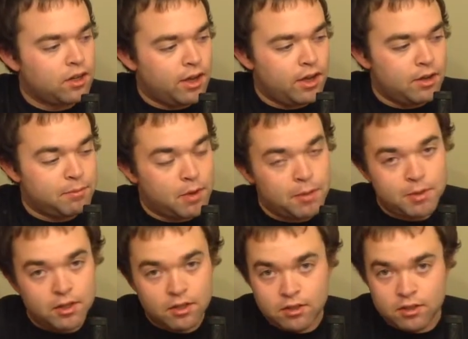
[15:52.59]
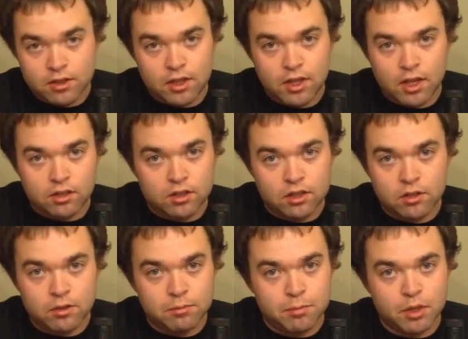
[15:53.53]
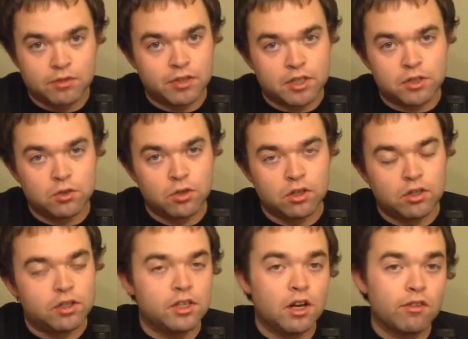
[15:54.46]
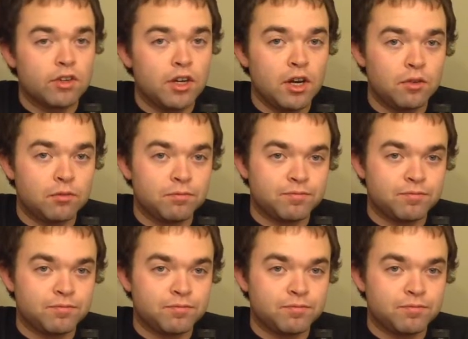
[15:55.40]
And maybe that'll get a perfect score. You never know.